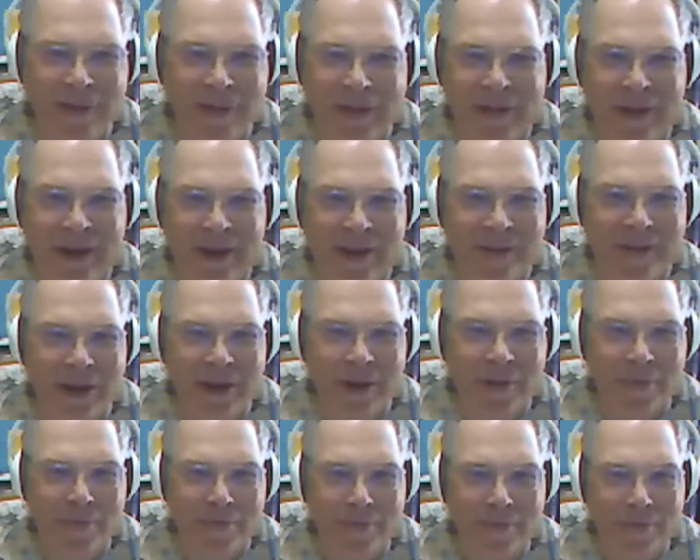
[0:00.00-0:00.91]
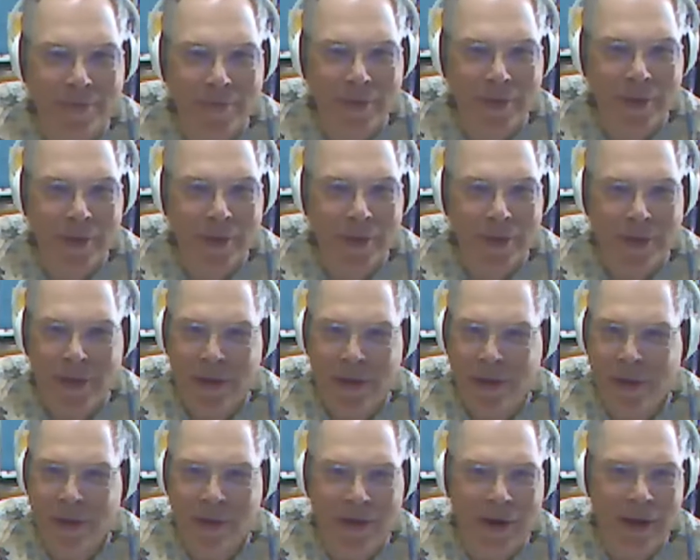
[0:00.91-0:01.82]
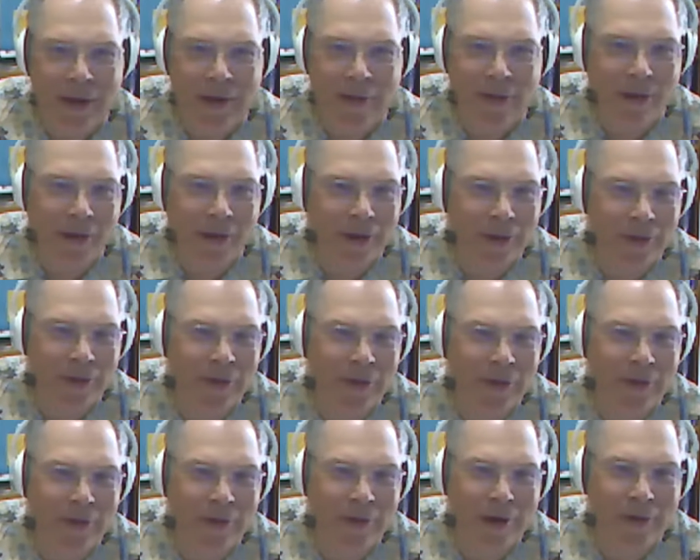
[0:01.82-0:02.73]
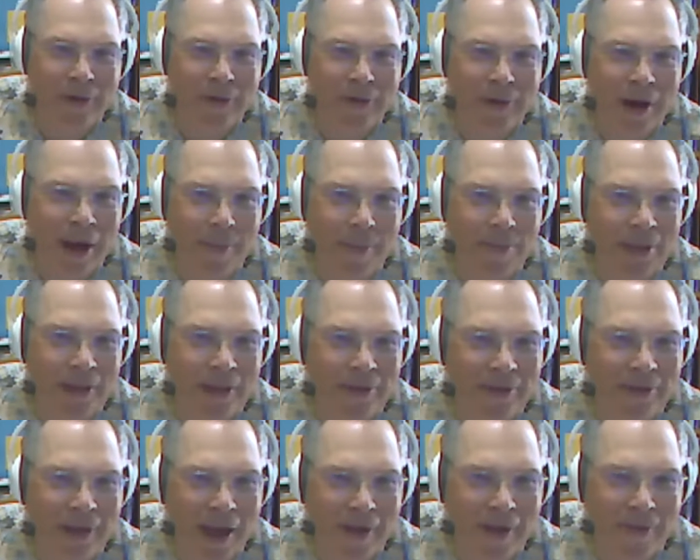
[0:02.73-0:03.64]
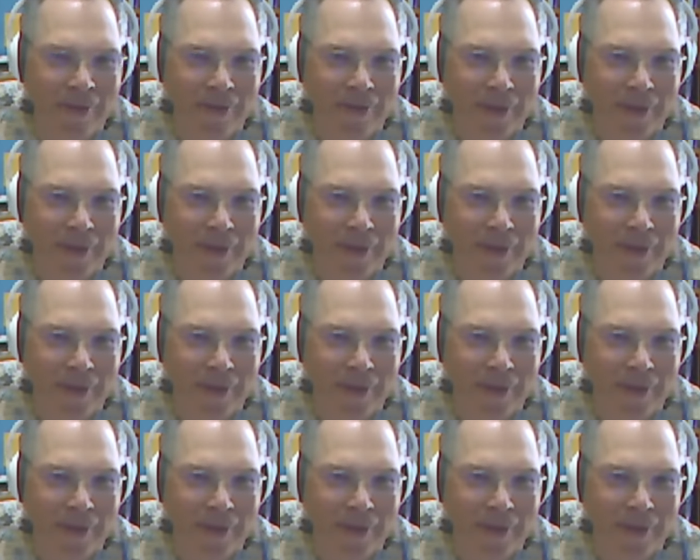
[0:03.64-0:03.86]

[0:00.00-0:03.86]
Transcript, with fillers: It's easy. Really? You don't need lawyers to dra- draw up this stuff.